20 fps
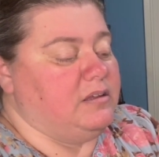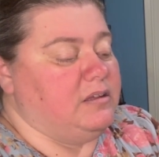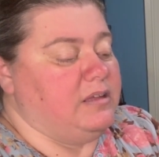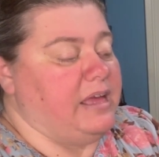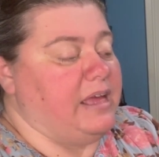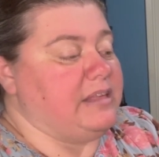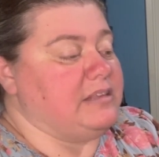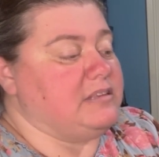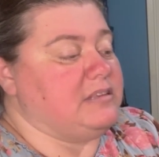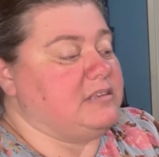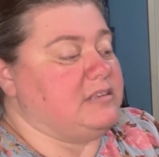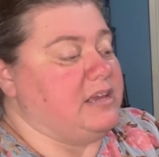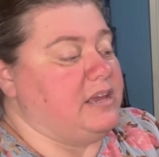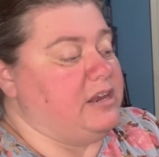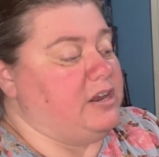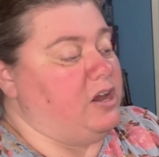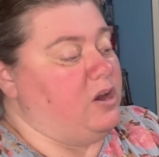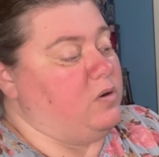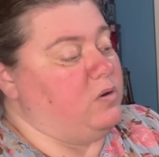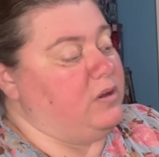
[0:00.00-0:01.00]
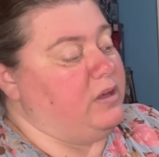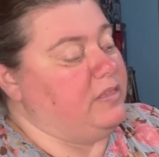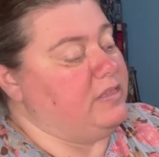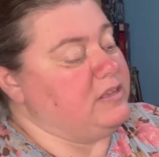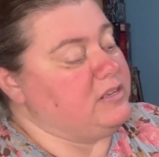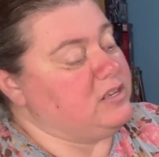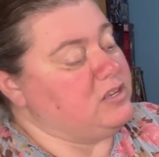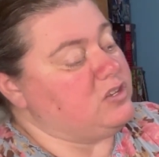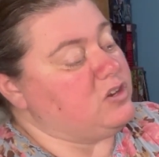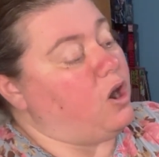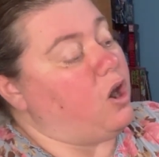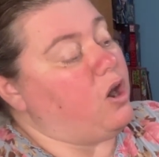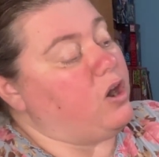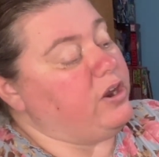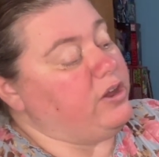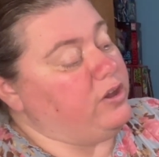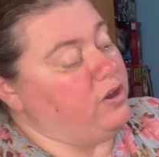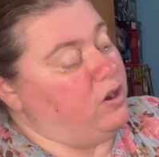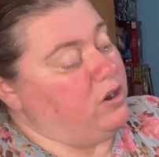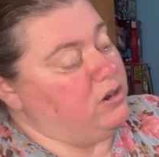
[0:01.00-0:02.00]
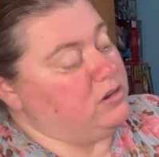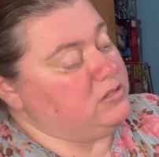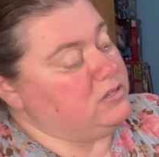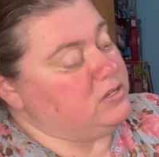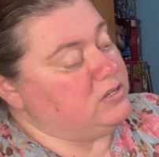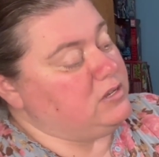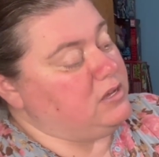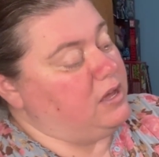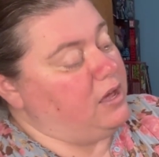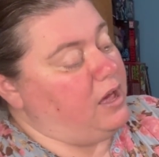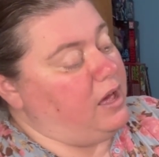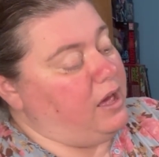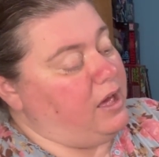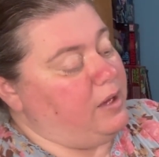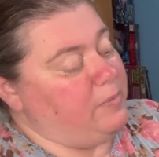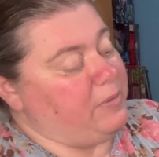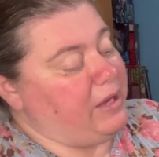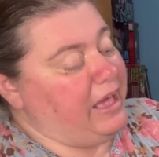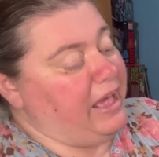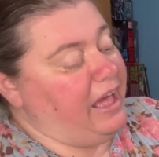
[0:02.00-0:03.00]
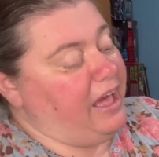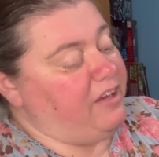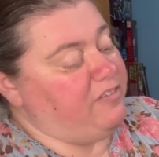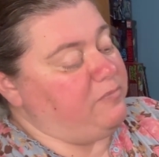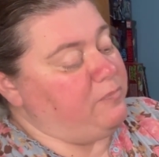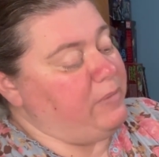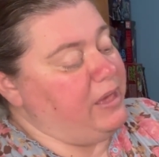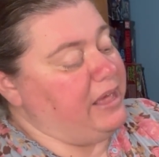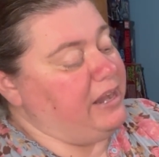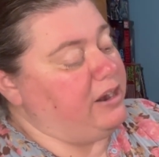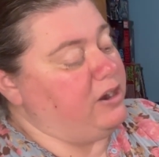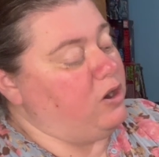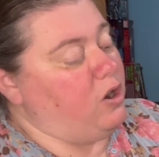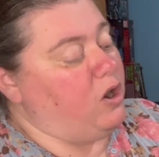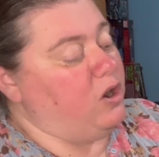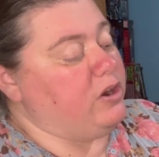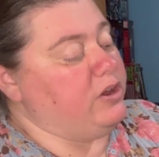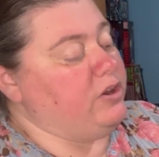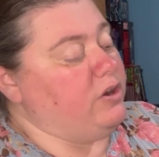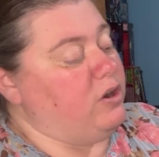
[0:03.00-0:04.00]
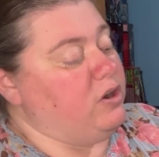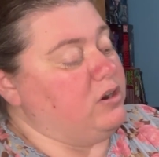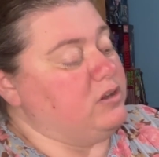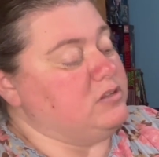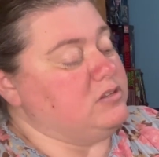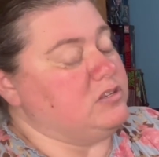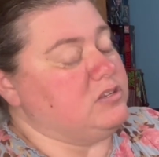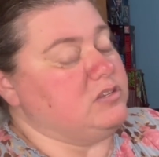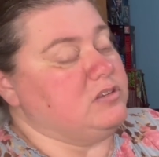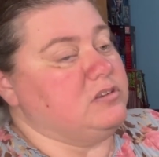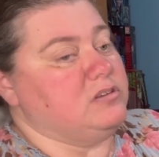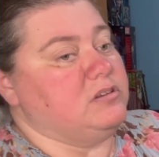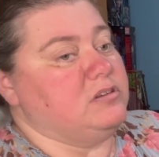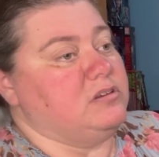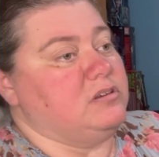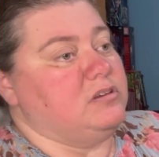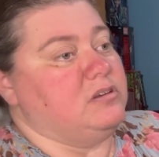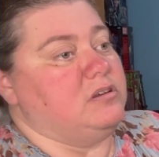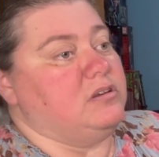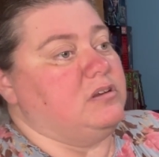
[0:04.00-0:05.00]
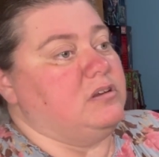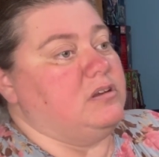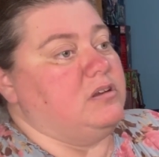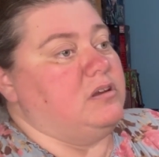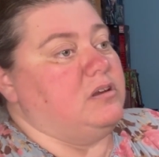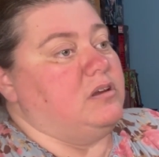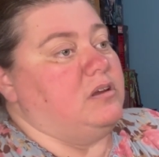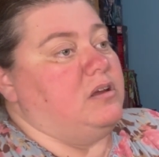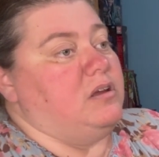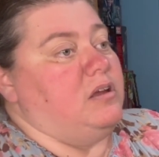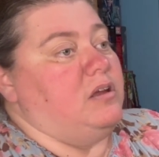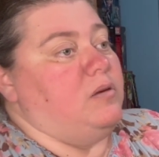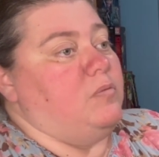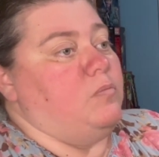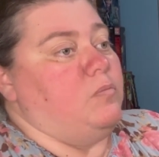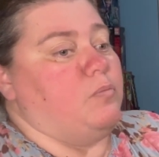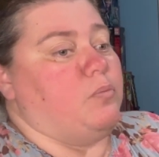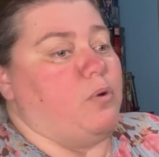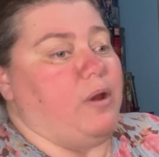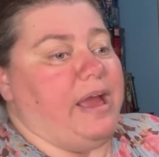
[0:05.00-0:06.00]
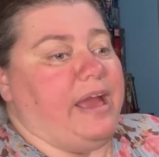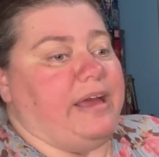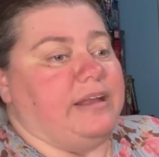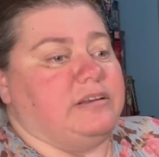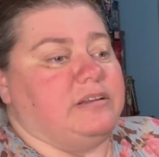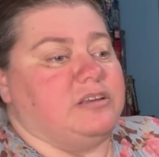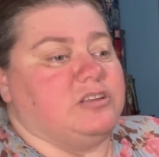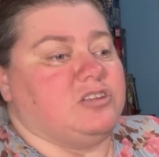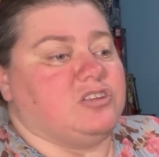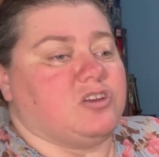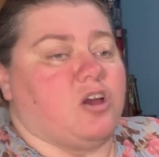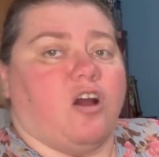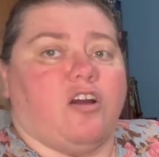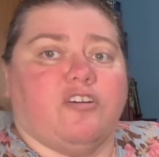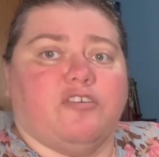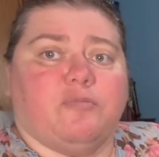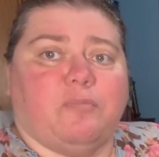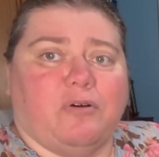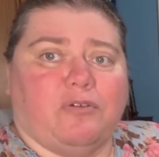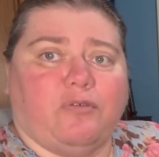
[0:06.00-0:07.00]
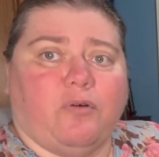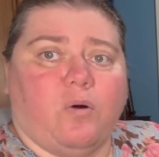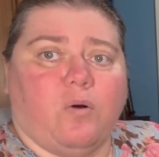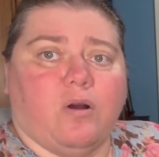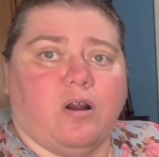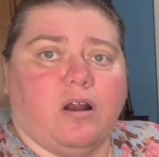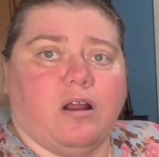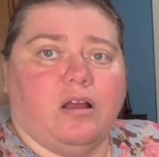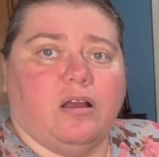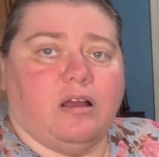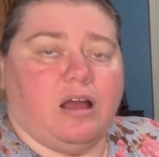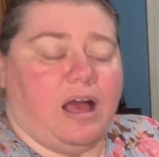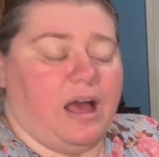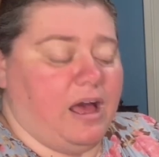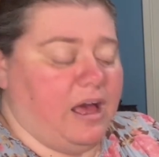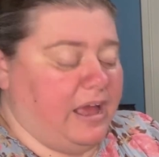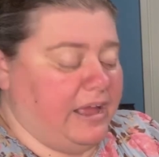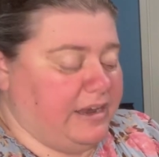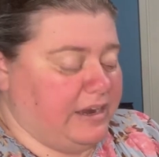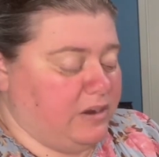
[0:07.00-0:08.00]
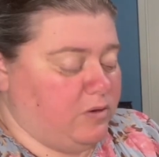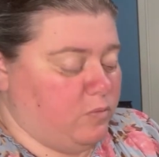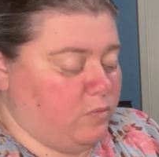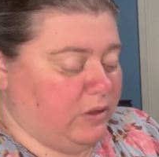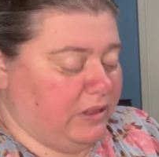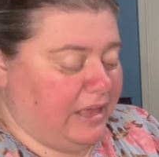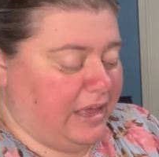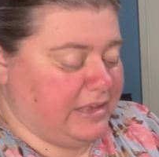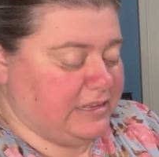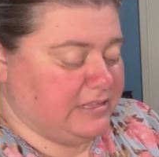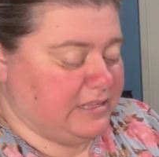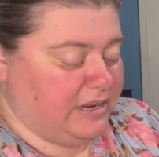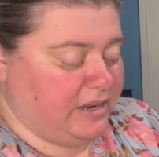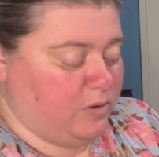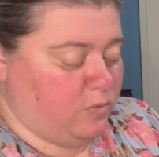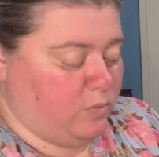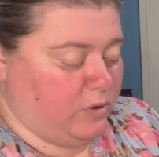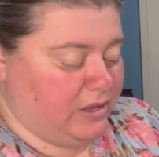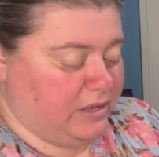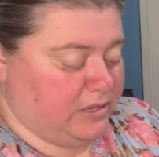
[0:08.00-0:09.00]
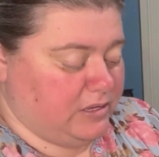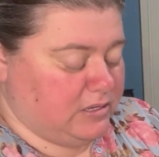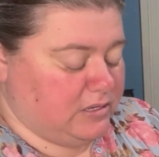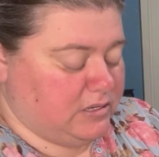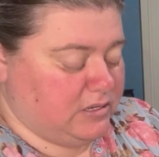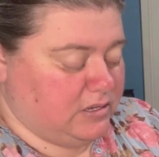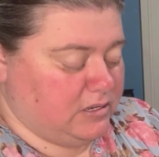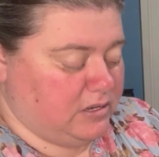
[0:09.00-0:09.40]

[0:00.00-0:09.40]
Encino, and this is Art Yarns. I have made an Art Yarns brand scarf before. I didn't realize that it was